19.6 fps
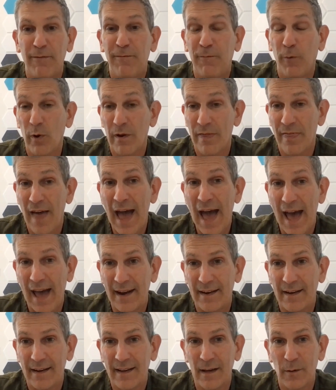Before
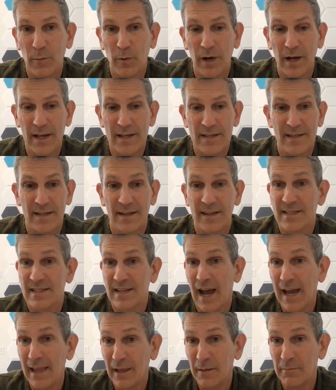that, it was an
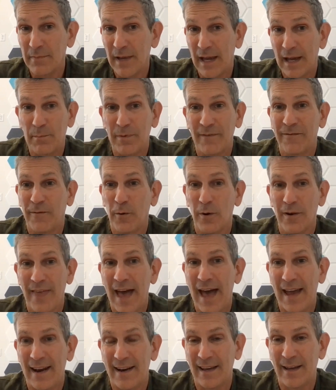asylum. And before
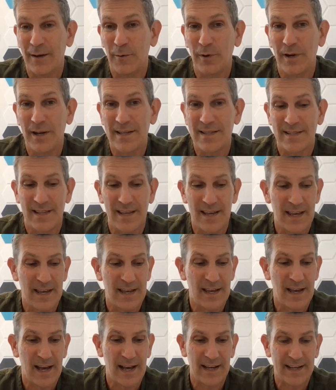that, it was
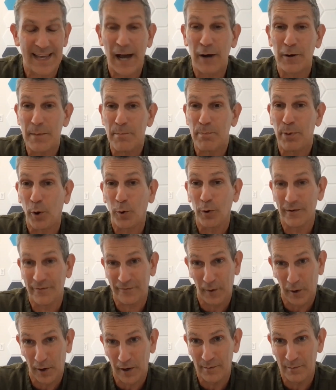the county poor
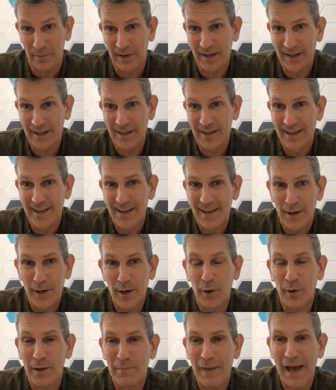farm,
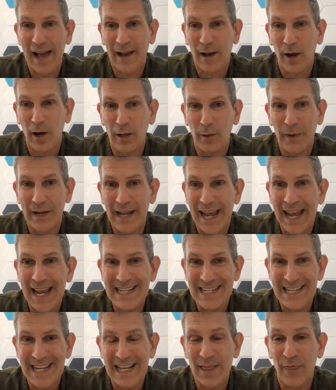going back all the way to
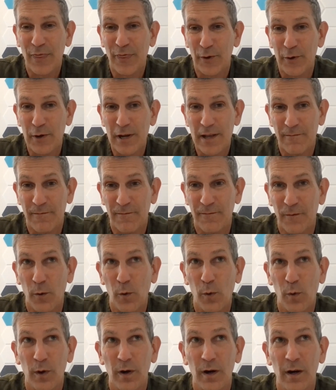
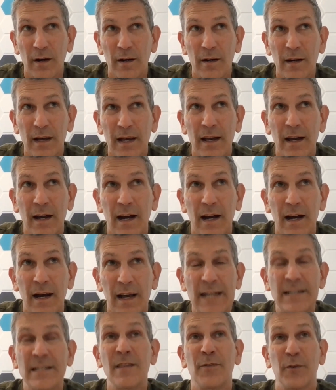1834.
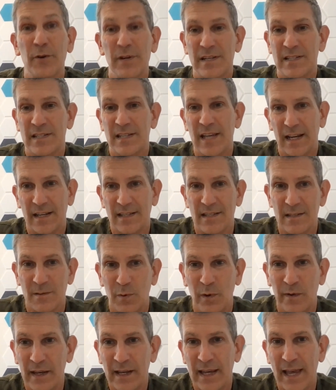1836
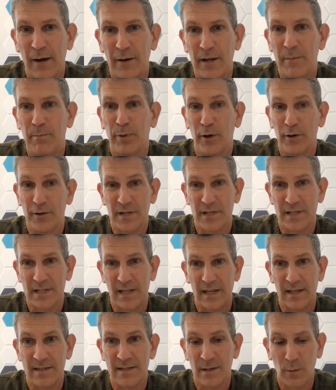is when the county
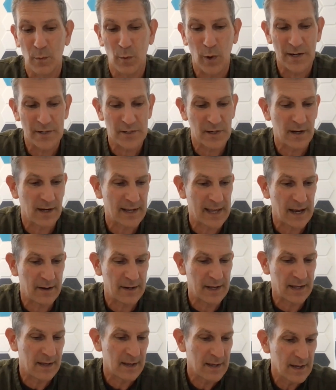purchased it. So Washtenaw
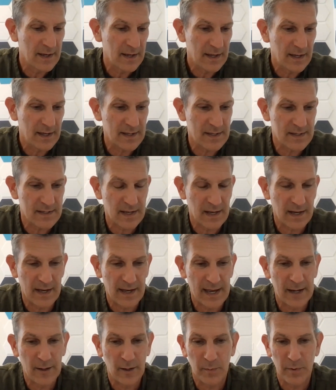County is
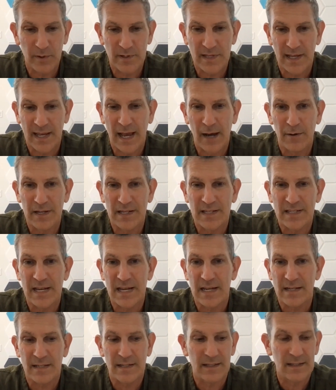Ann Arbor is the county
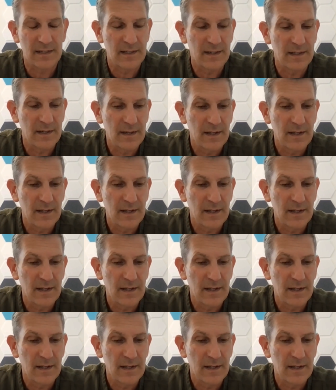seat.